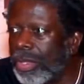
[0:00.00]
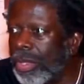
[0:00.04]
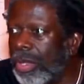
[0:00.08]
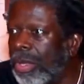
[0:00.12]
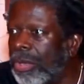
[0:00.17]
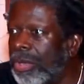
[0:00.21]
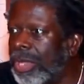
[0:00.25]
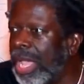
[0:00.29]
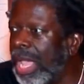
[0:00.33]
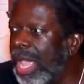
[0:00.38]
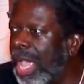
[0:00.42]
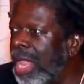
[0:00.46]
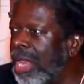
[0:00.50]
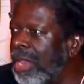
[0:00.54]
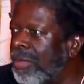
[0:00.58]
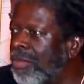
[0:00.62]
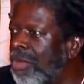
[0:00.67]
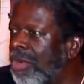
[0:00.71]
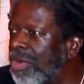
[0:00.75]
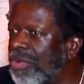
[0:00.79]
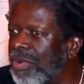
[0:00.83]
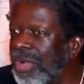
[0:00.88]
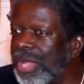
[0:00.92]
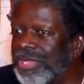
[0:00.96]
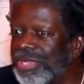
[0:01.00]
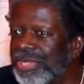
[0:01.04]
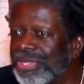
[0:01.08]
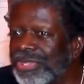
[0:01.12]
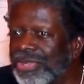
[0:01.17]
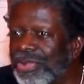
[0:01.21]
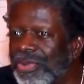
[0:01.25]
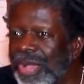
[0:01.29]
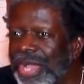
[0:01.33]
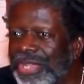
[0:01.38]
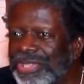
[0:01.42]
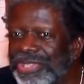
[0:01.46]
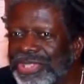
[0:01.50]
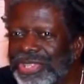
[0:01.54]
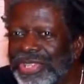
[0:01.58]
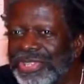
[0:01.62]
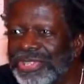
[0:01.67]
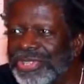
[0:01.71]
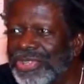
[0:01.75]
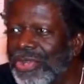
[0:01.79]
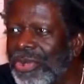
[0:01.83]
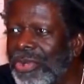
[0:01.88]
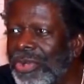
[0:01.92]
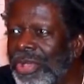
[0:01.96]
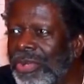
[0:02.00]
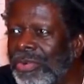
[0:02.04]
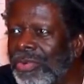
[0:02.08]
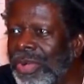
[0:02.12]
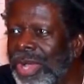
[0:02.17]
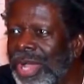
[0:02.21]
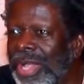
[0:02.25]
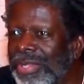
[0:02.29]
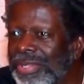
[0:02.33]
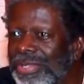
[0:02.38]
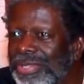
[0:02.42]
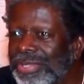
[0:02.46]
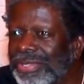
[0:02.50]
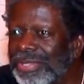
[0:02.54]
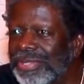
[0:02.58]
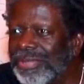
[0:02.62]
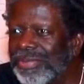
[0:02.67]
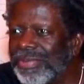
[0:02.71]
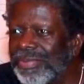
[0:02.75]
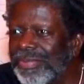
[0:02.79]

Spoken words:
Okay, any more questions? Questions going once?